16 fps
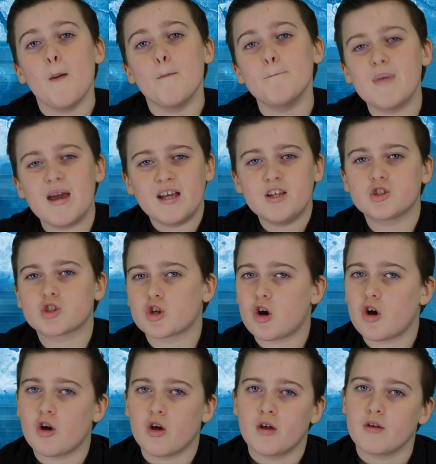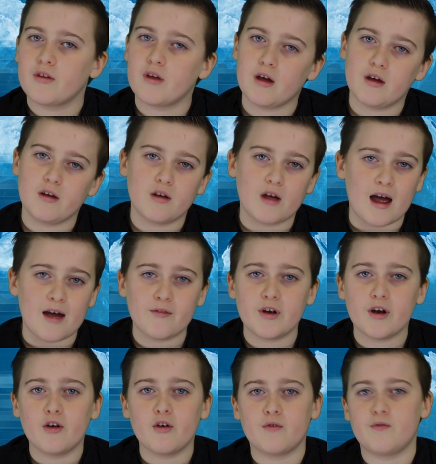Make sure that you're
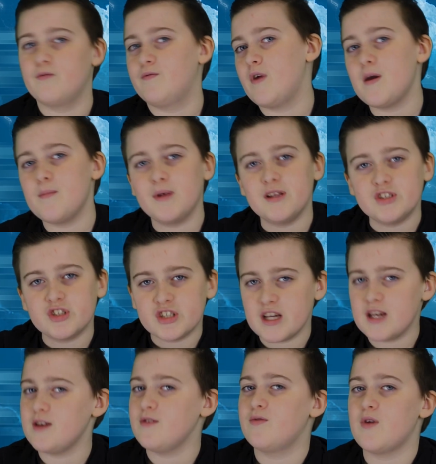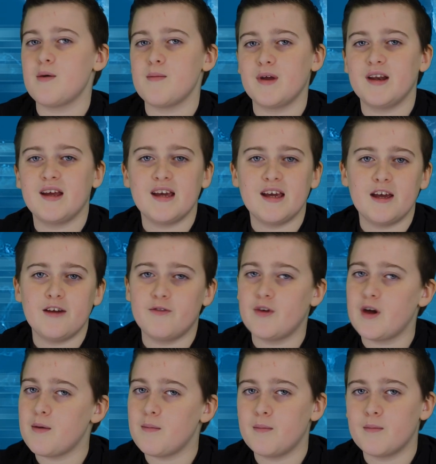having enough vitamin C, vitamin E,
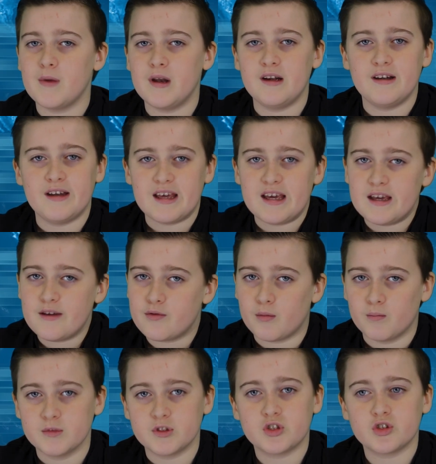vitamin D from the